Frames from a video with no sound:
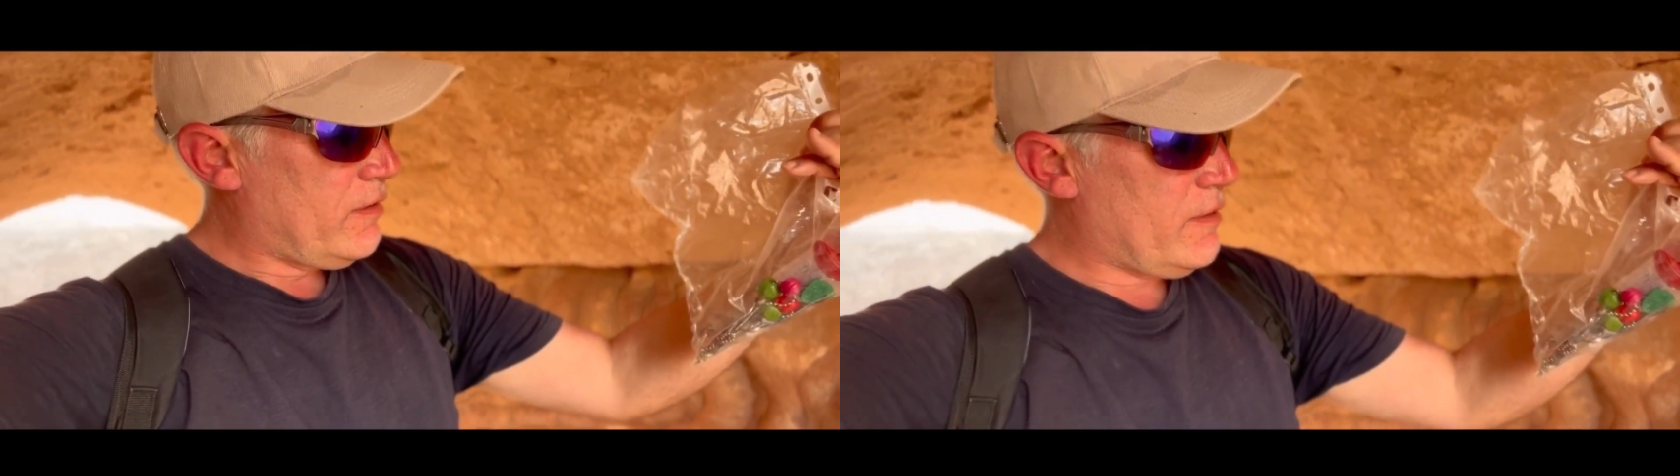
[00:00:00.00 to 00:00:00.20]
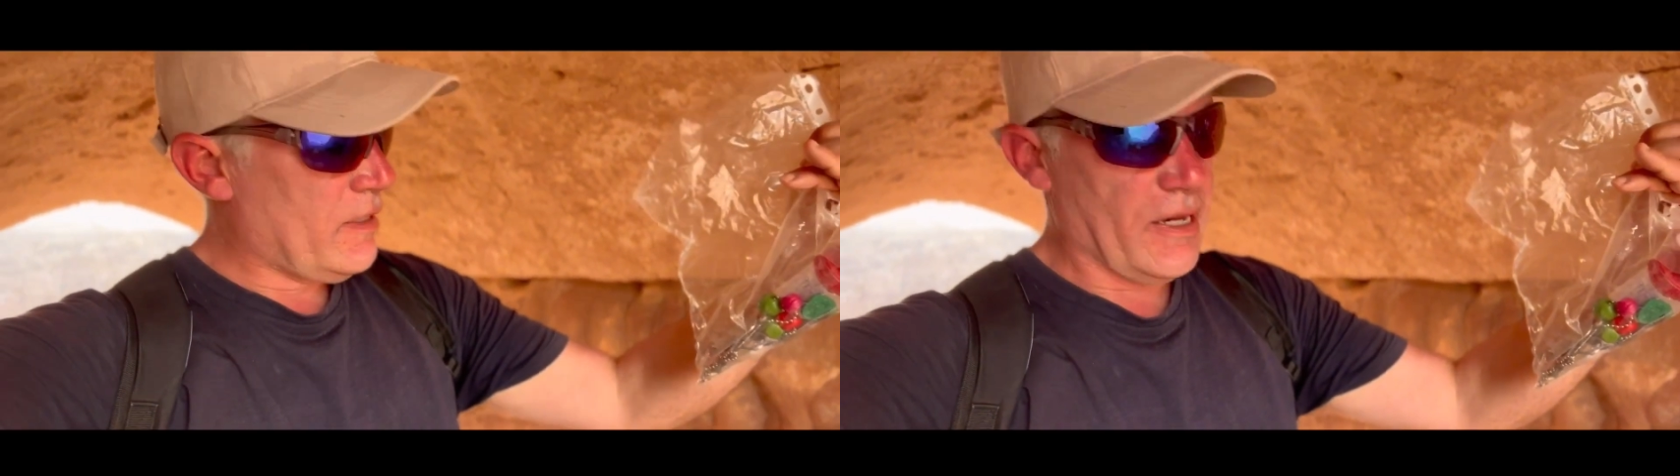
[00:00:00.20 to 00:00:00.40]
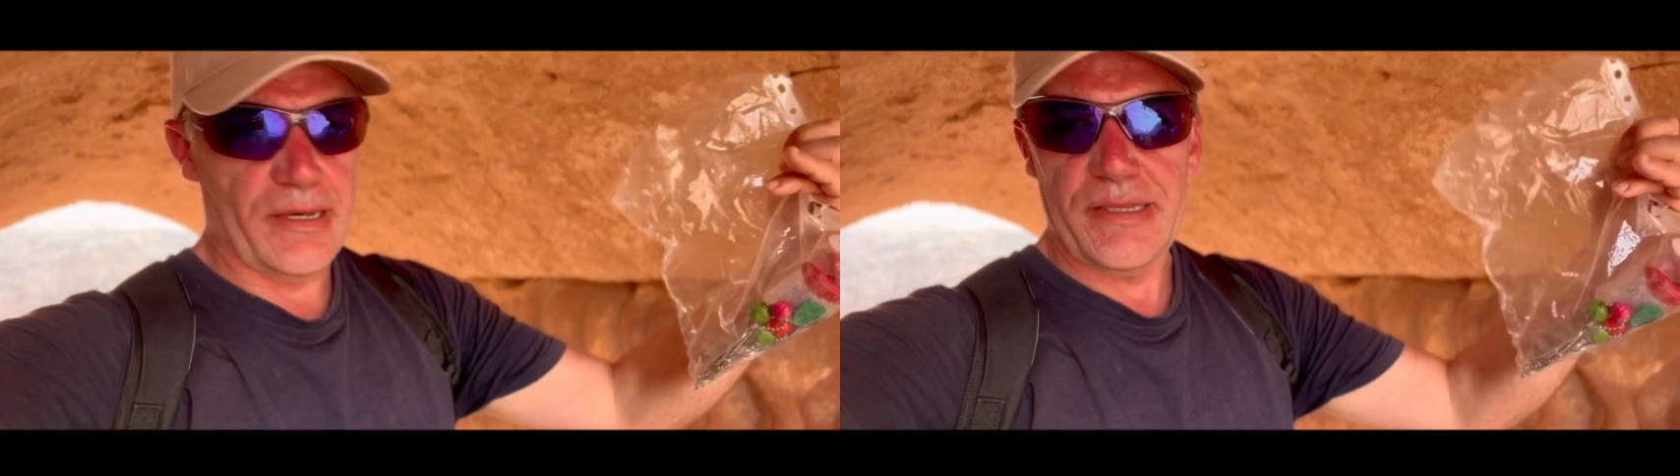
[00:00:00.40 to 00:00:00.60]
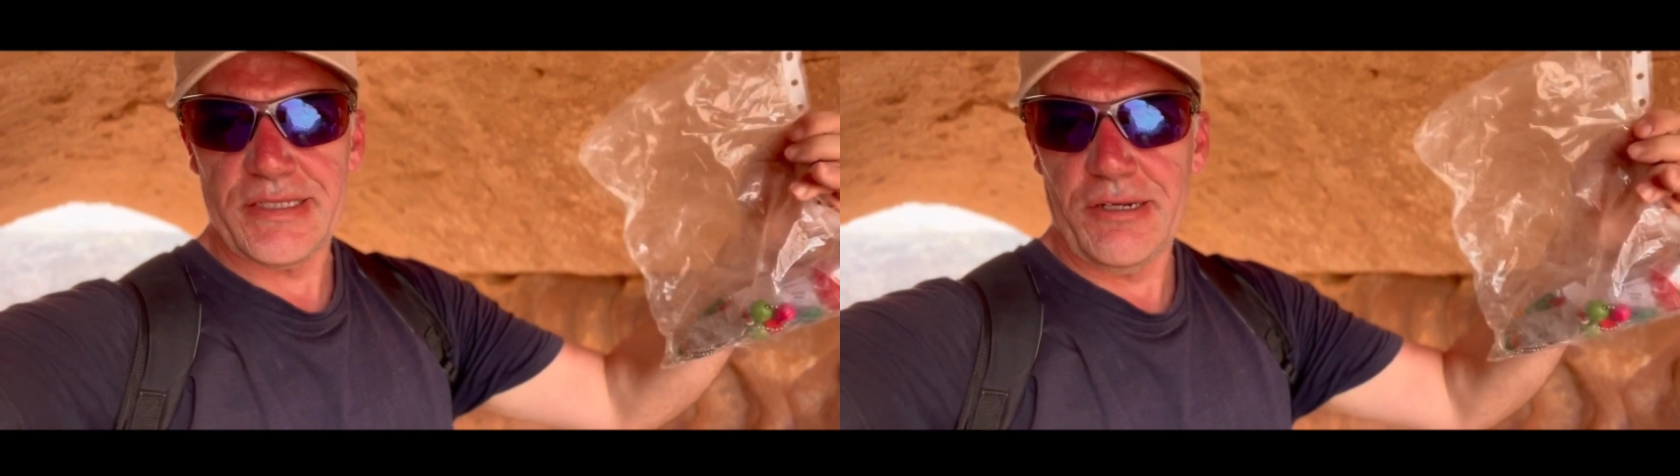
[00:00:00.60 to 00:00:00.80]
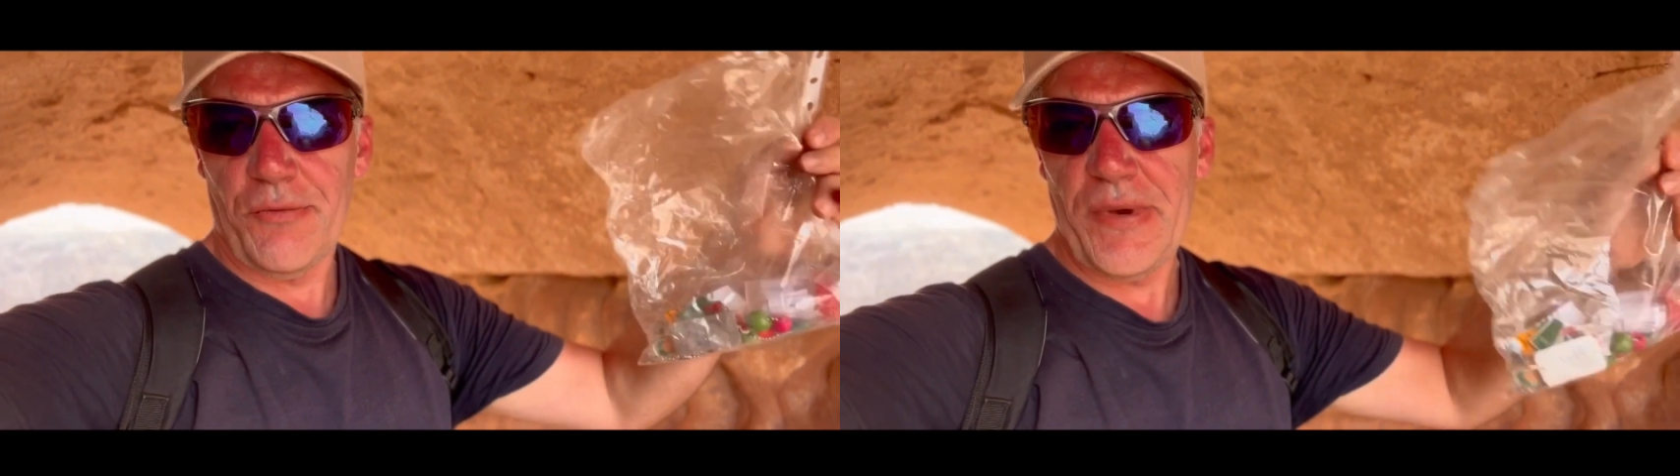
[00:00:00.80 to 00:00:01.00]
No, there's
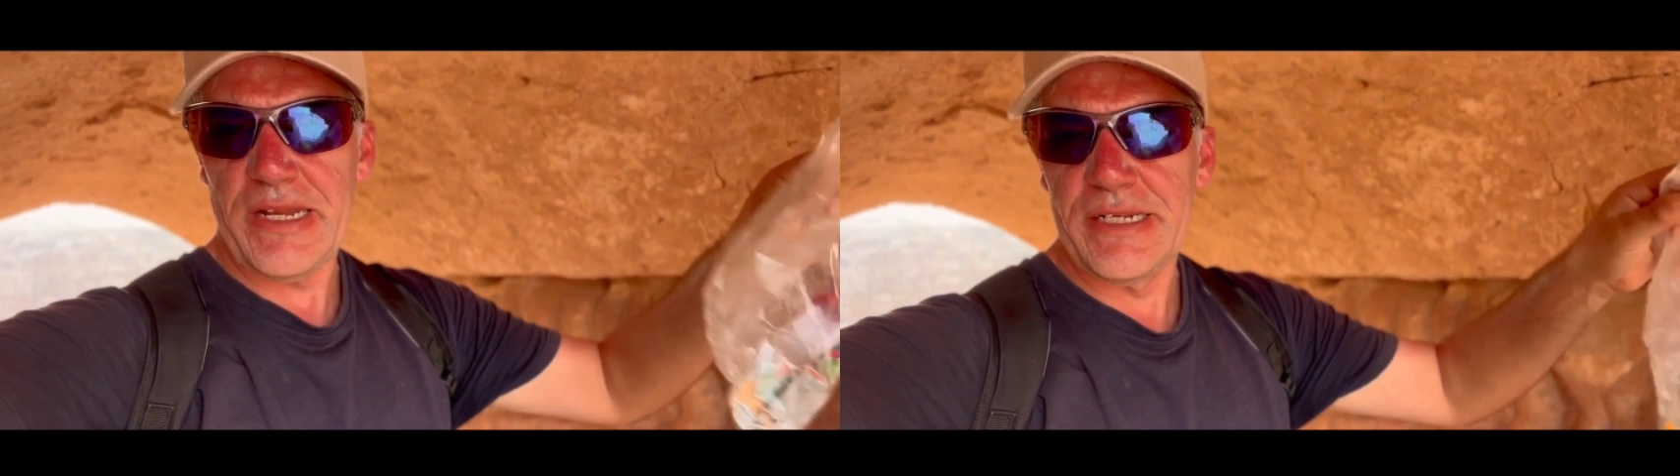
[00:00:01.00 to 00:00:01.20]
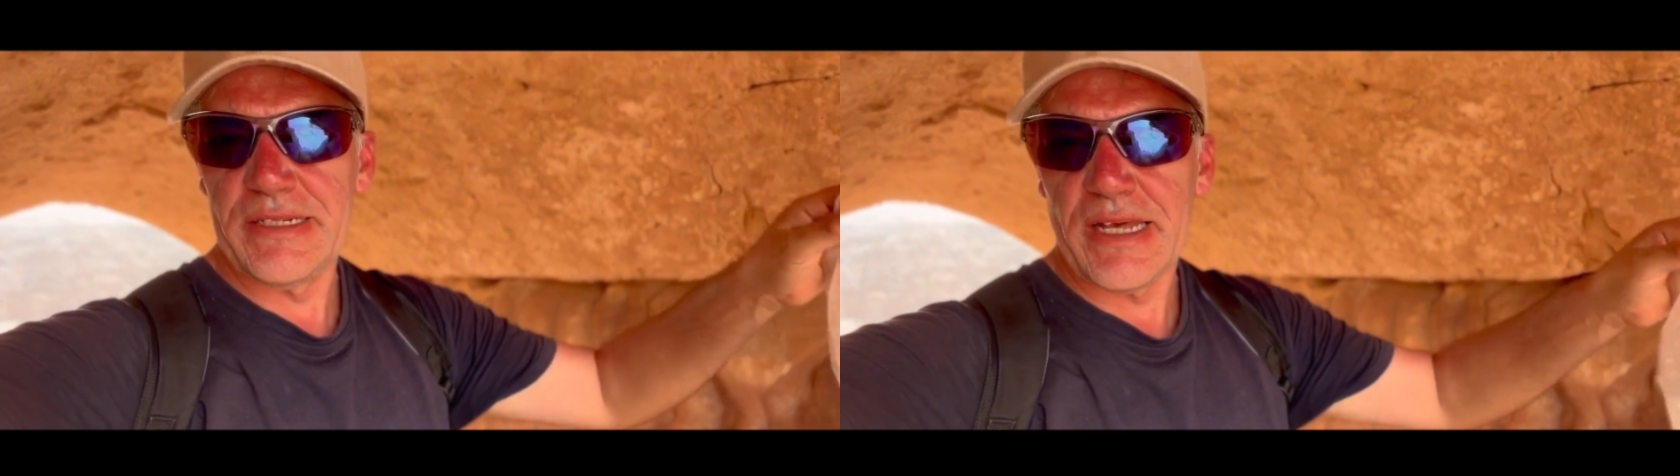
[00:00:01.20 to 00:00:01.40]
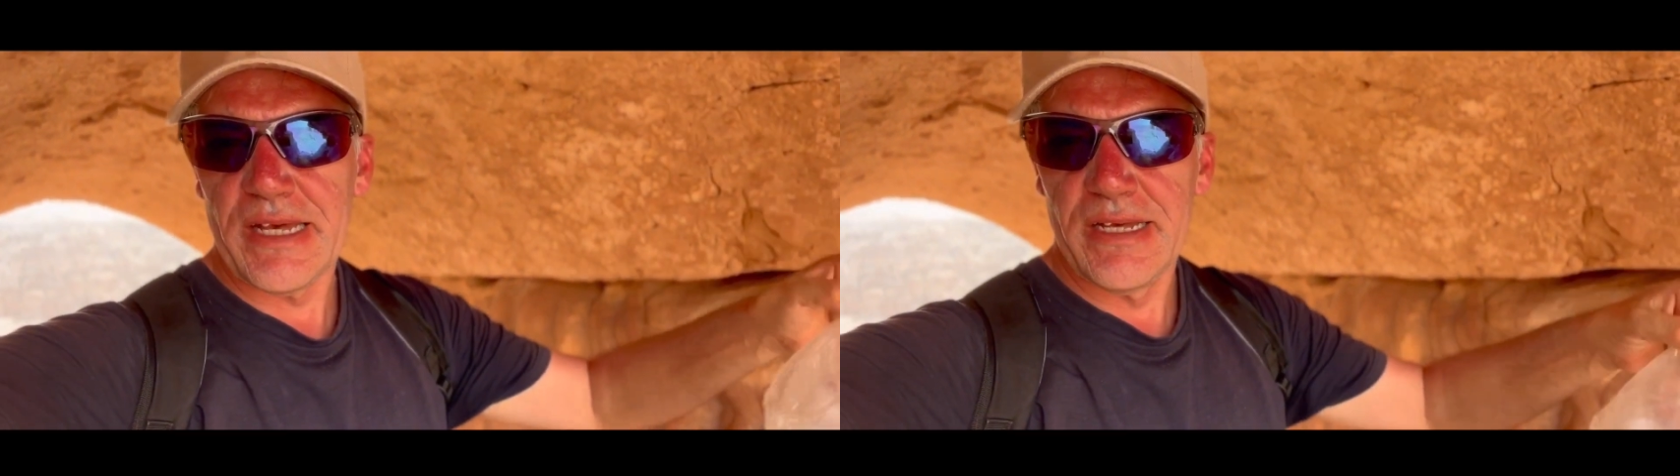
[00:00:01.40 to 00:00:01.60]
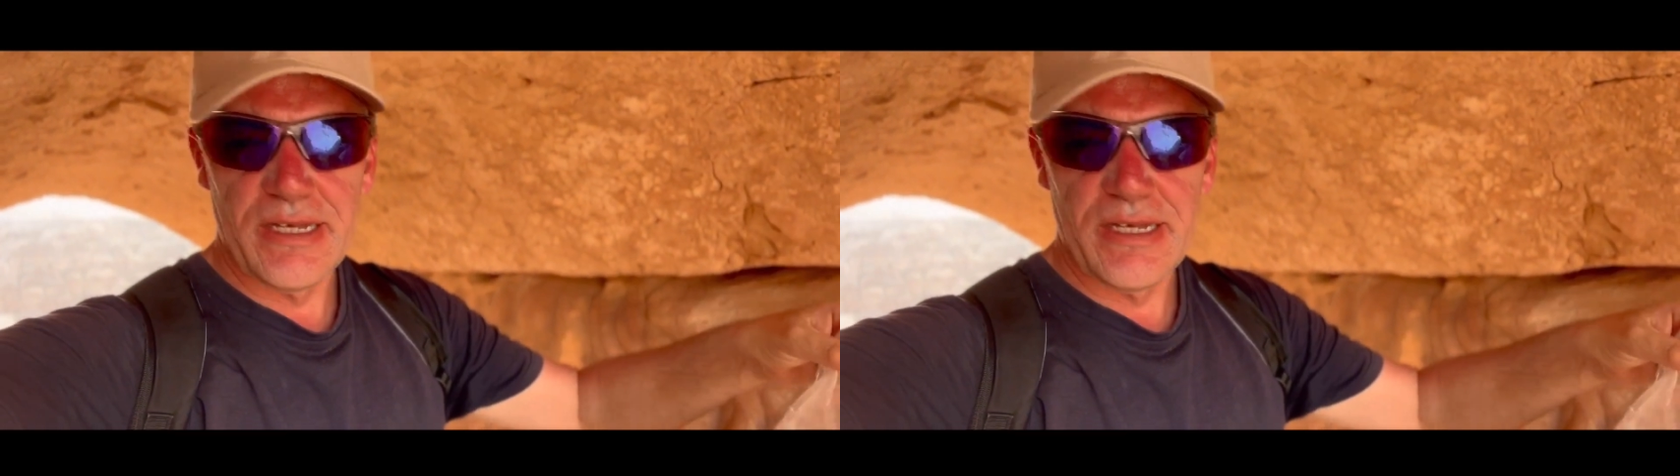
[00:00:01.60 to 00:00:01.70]
not a pen in there,